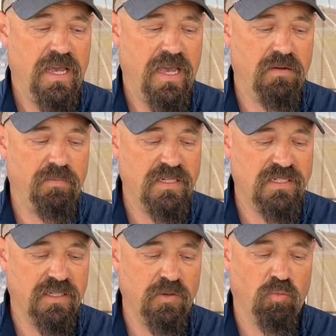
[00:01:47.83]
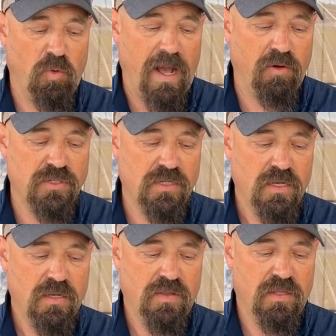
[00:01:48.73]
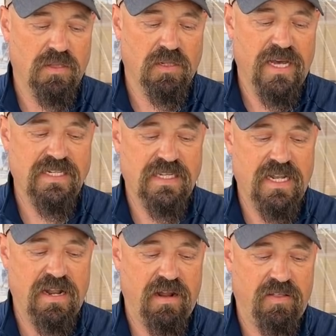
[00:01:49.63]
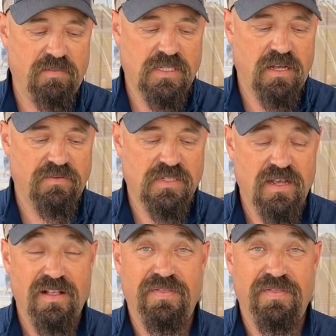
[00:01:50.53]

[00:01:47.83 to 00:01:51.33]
and basically route the lines in and out of themselves.